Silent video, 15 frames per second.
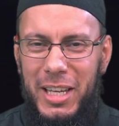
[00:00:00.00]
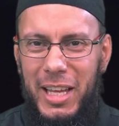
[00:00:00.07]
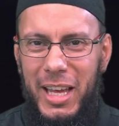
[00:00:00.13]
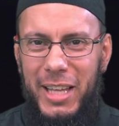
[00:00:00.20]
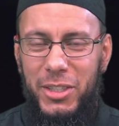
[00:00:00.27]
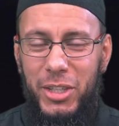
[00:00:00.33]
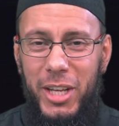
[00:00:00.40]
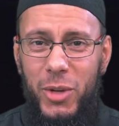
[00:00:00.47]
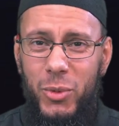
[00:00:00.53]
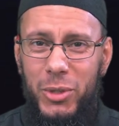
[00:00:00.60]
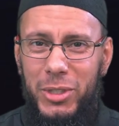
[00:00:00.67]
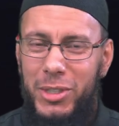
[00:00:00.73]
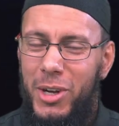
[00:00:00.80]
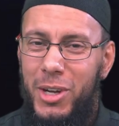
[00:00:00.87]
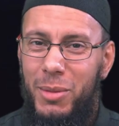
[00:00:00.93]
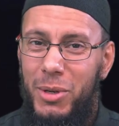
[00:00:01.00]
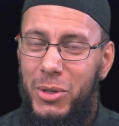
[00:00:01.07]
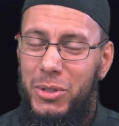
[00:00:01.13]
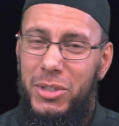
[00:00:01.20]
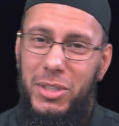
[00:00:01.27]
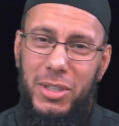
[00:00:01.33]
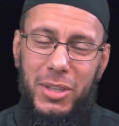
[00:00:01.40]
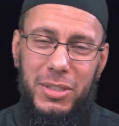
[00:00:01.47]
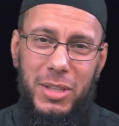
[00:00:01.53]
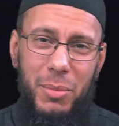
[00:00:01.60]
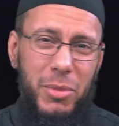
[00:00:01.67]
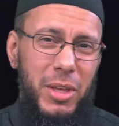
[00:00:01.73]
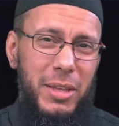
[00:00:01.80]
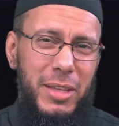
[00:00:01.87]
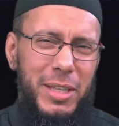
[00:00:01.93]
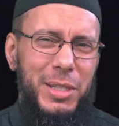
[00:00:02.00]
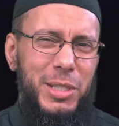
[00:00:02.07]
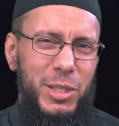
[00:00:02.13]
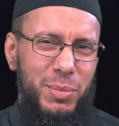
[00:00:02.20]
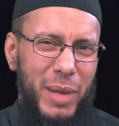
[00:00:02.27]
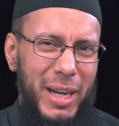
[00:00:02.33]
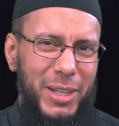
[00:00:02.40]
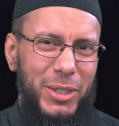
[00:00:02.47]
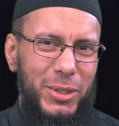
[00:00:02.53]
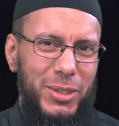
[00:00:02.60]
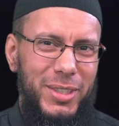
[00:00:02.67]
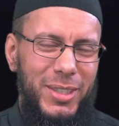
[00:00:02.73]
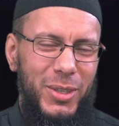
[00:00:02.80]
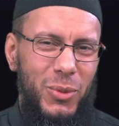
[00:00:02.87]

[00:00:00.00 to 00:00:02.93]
And today we want to talk about something that inspired